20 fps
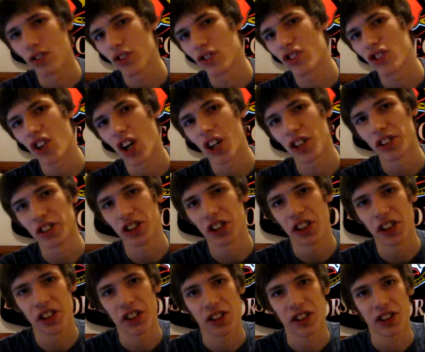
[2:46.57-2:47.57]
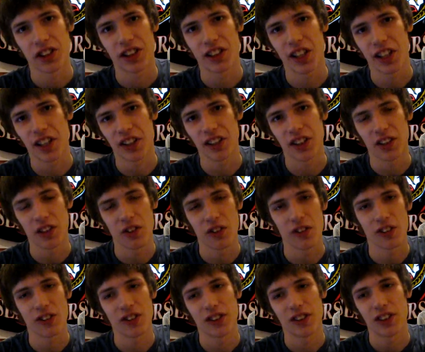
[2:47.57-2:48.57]
Sanji kicking the
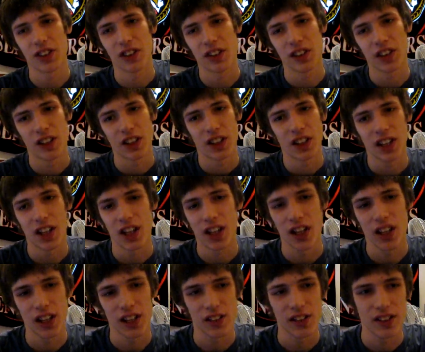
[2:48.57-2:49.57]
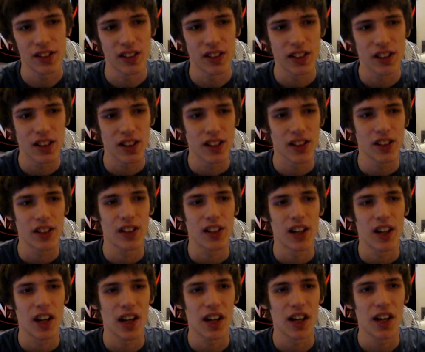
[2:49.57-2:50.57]
door. I
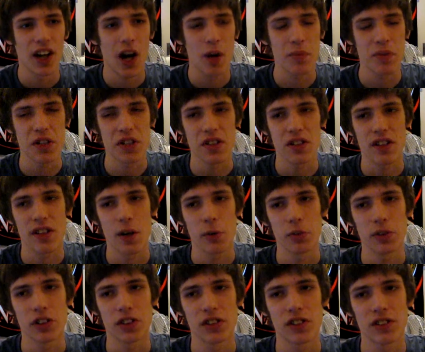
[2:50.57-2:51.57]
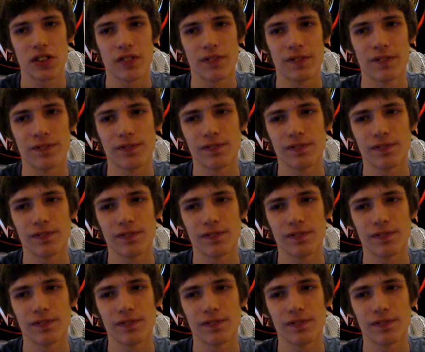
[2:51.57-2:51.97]
mean, there was,